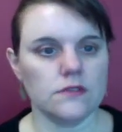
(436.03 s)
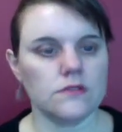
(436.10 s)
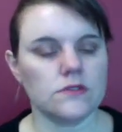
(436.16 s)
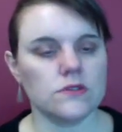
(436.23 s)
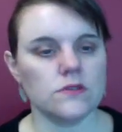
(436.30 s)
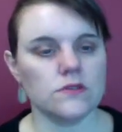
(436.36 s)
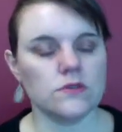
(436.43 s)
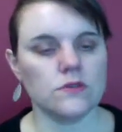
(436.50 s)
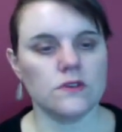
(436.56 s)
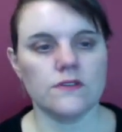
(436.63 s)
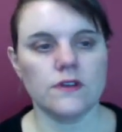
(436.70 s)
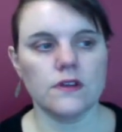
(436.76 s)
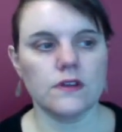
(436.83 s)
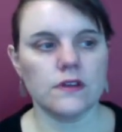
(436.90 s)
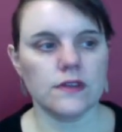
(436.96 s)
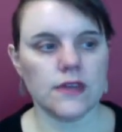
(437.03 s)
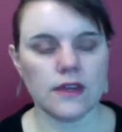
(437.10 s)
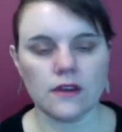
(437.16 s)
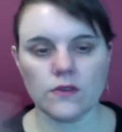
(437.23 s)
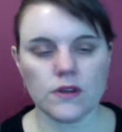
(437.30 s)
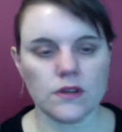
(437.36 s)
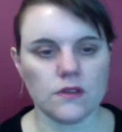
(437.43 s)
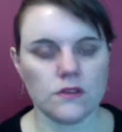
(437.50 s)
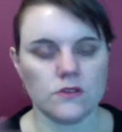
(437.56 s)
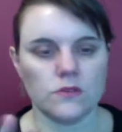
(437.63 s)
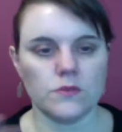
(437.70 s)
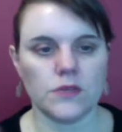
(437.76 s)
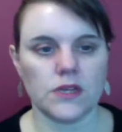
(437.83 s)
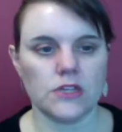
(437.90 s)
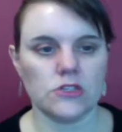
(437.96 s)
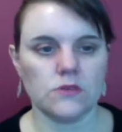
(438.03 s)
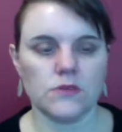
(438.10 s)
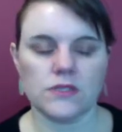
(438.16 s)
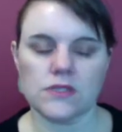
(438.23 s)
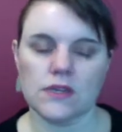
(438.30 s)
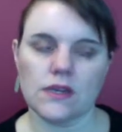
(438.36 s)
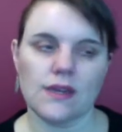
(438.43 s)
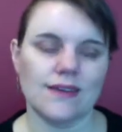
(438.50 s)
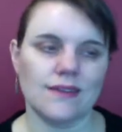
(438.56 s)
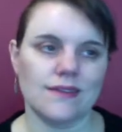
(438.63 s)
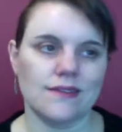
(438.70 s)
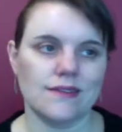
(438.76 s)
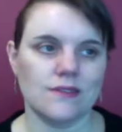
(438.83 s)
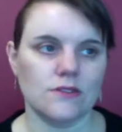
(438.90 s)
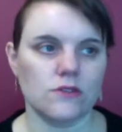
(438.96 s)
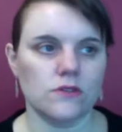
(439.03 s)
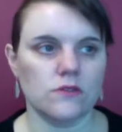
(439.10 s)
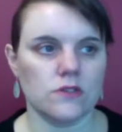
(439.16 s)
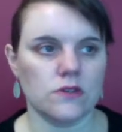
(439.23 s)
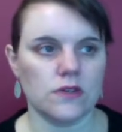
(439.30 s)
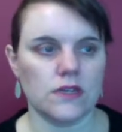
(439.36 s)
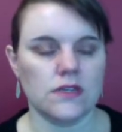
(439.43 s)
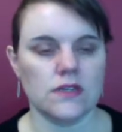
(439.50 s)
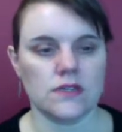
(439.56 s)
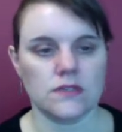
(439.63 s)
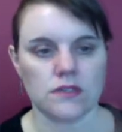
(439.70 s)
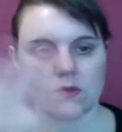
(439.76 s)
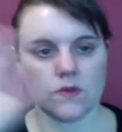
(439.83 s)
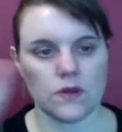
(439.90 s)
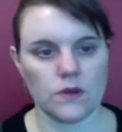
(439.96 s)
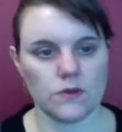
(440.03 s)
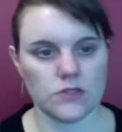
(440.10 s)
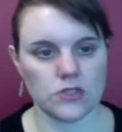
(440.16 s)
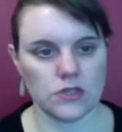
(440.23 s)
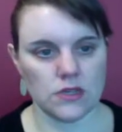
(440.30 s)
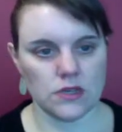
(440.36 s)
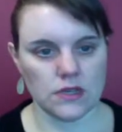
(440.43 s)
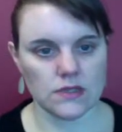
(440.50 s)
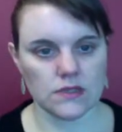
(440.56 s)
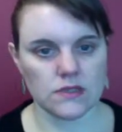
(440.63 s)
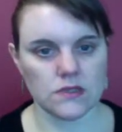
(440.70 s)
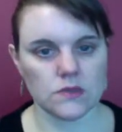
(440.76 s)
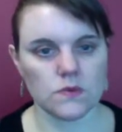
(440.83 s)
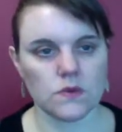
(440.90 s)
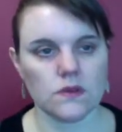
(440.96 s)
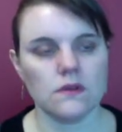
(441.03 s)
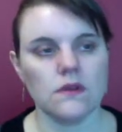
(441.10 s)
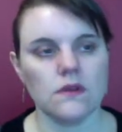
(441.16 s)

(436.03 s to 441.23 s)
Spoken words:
So sort of getting rid of the duplication by saying, Google, don't index this one, I want you to index this one.